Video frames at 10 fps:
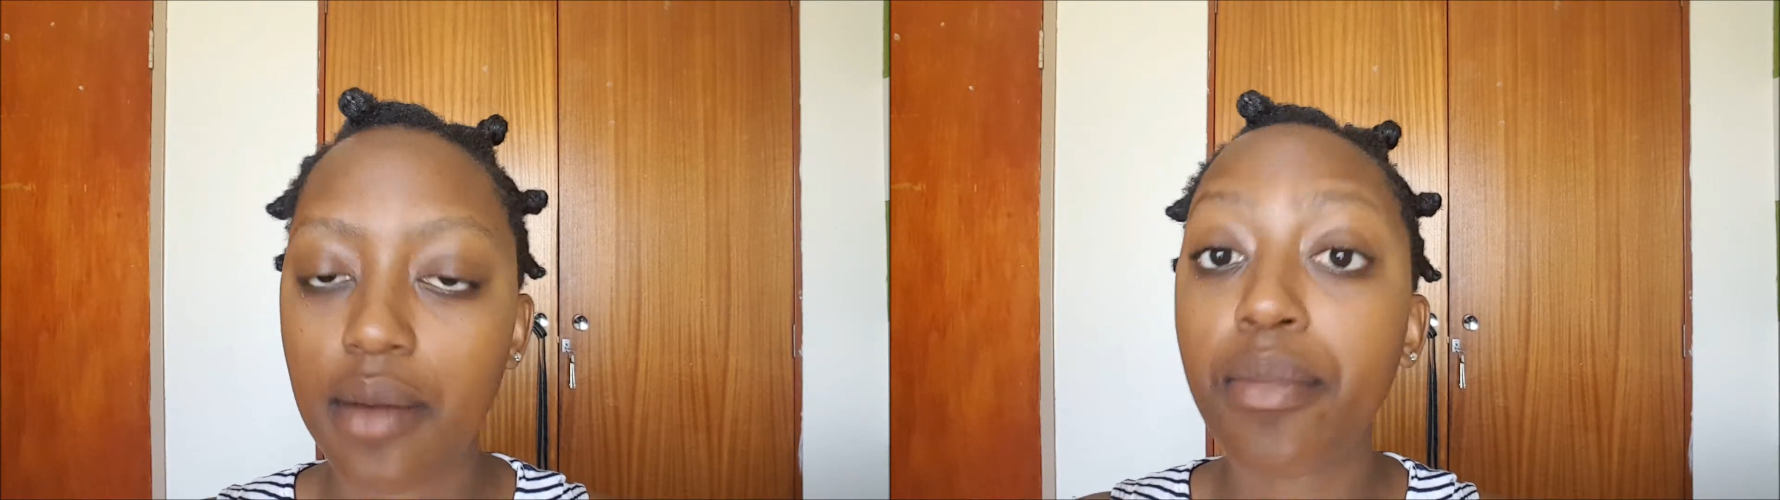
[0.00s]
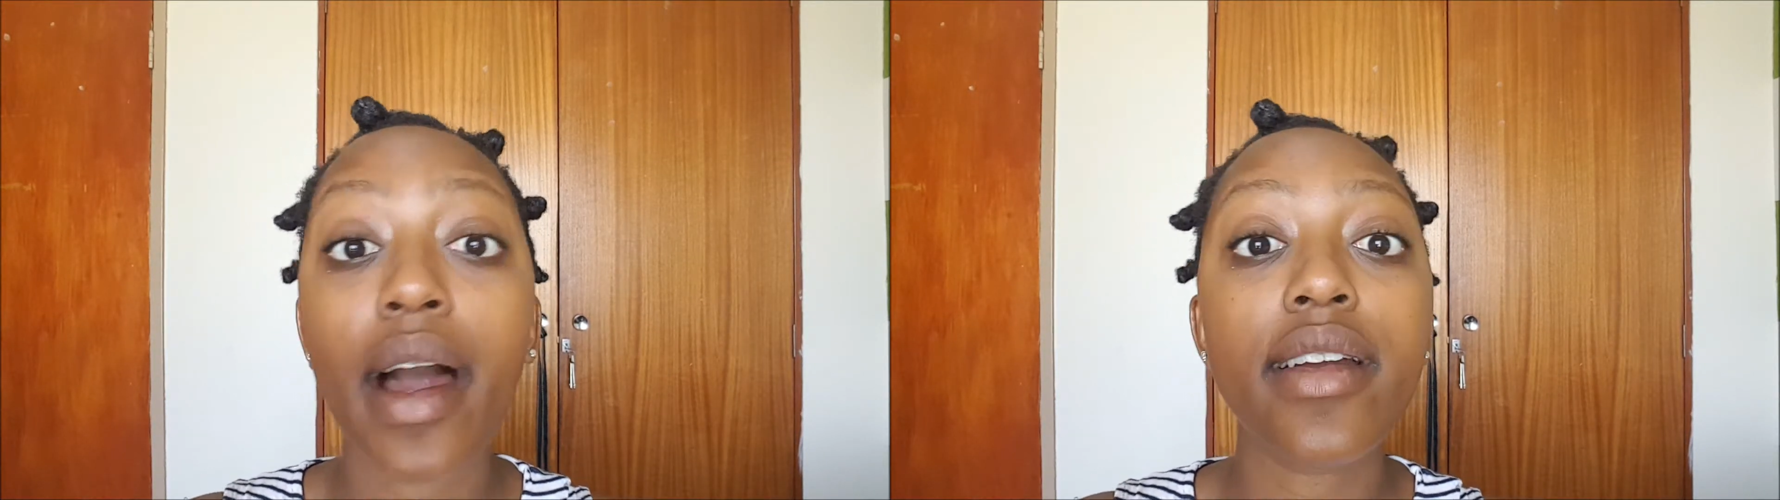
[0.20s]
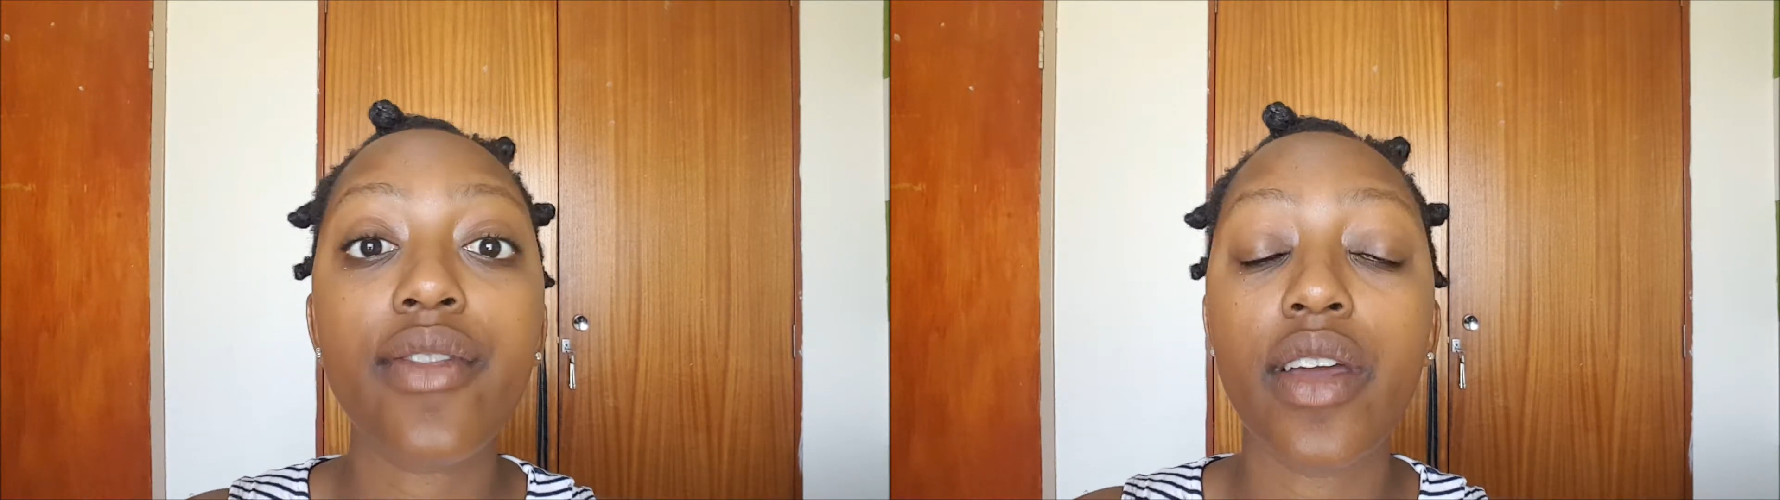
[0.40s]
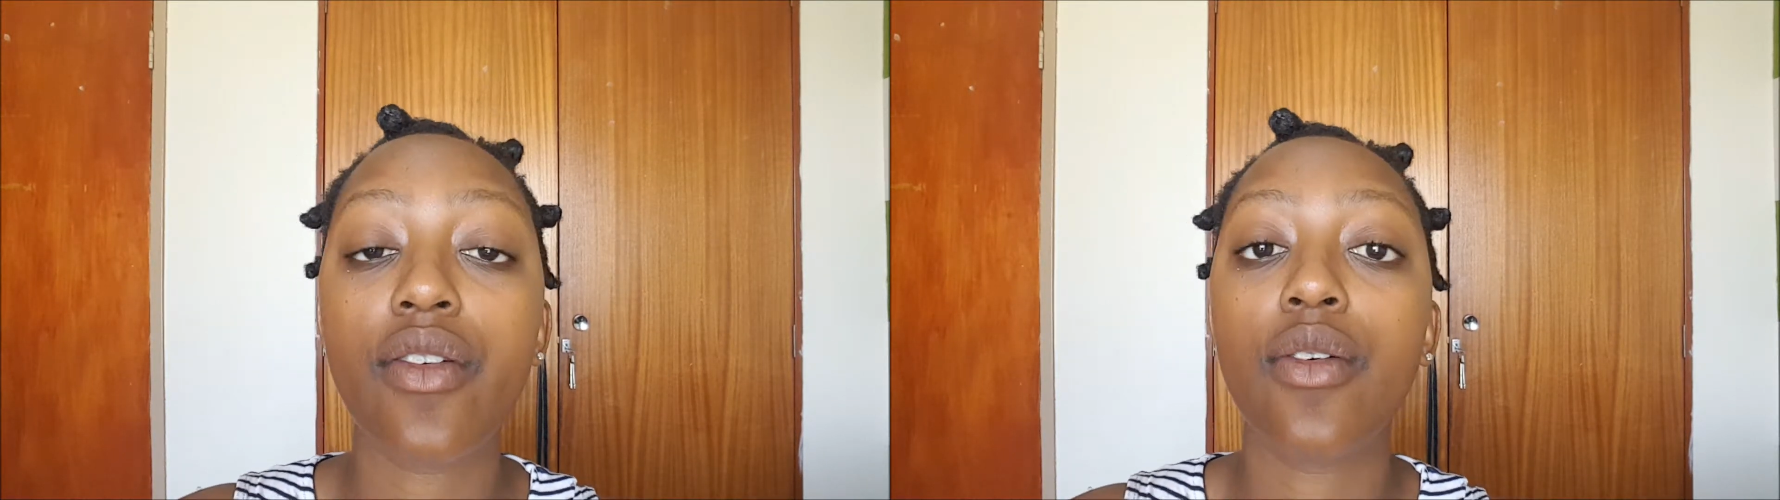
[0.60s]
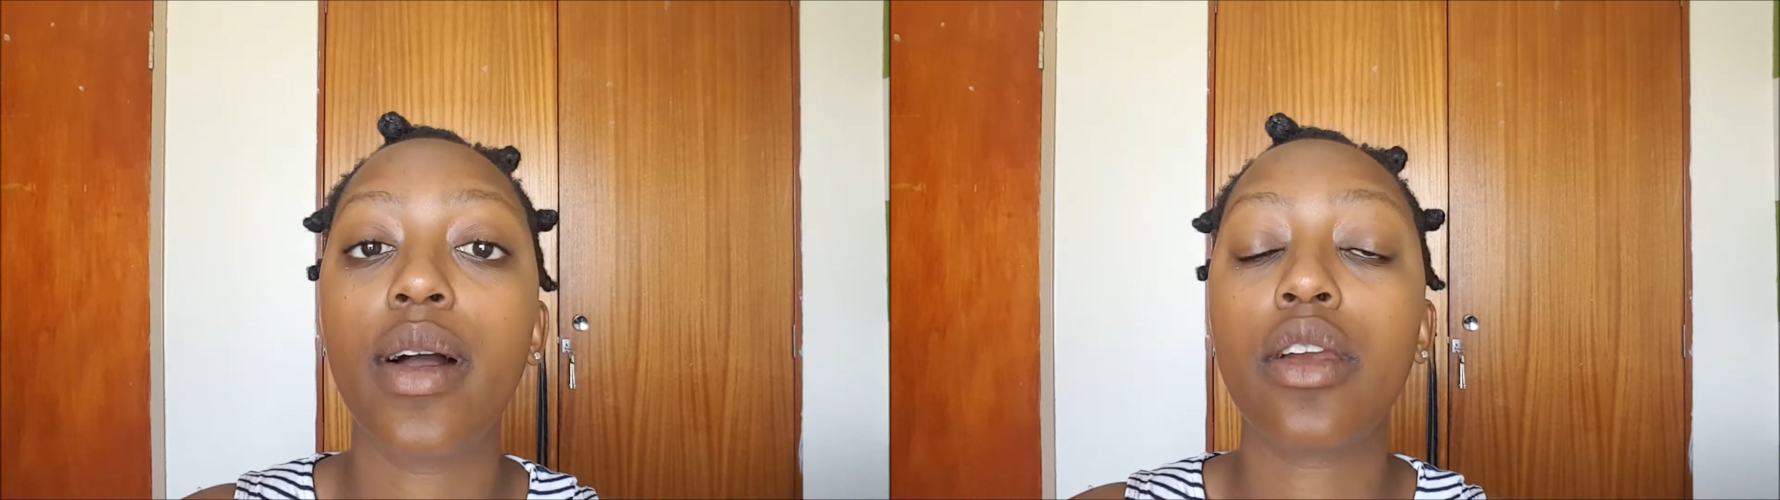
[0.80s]
I'm proud of
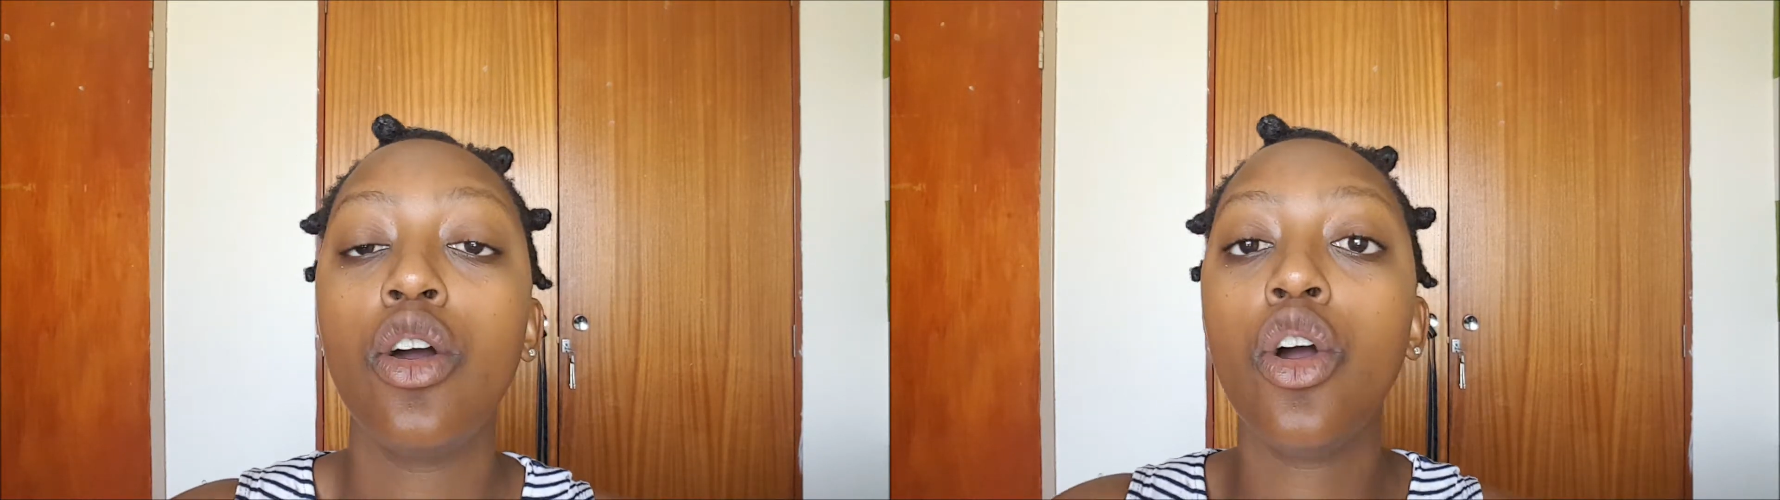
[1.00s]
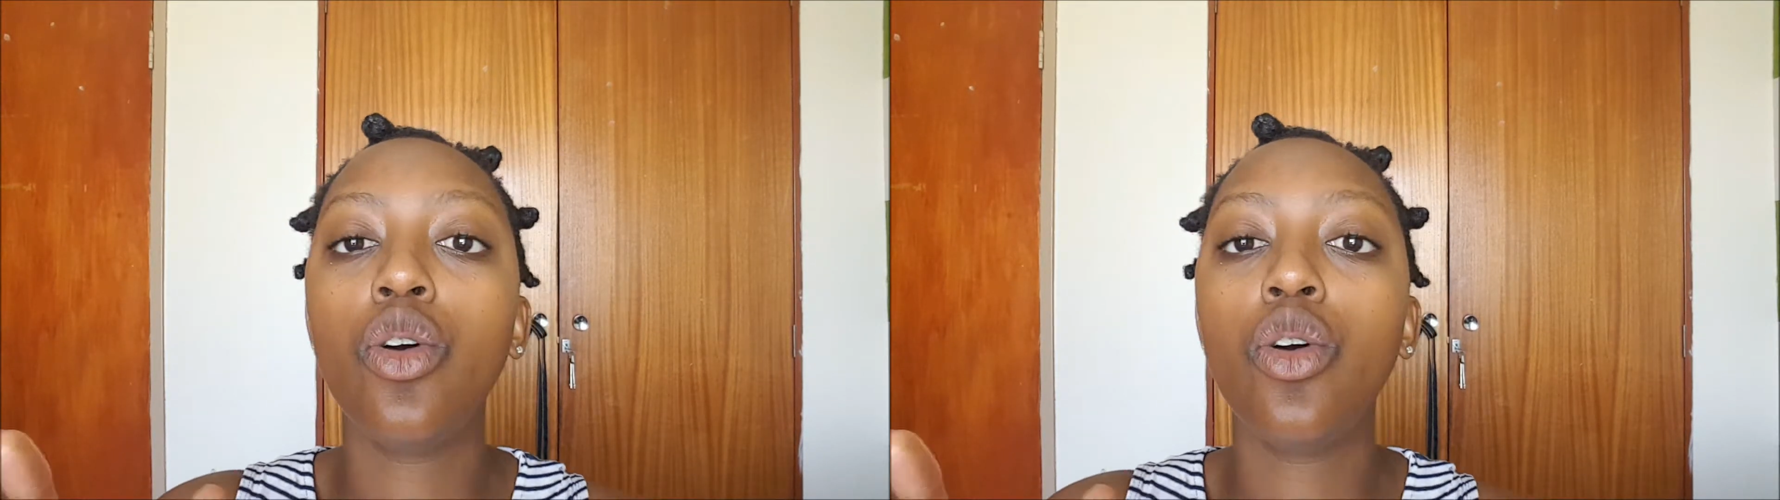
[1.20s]
everyone